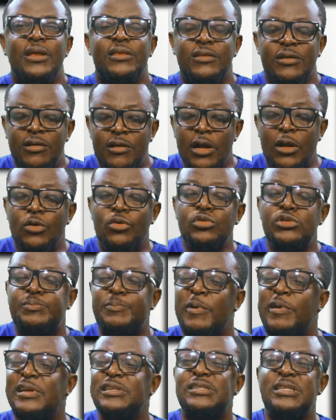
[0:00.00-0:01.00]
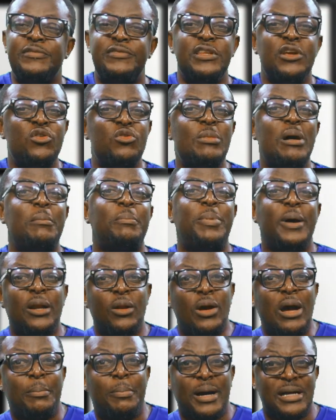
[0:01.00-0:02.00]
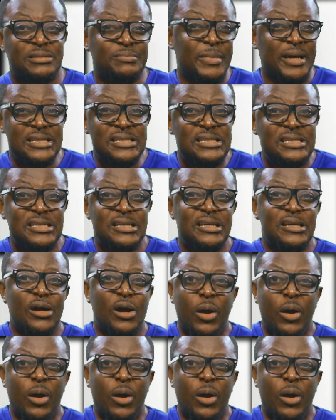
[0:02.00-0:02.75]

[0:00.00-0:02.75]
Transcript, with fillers: The girl whose parents live in a room and parlor apartment,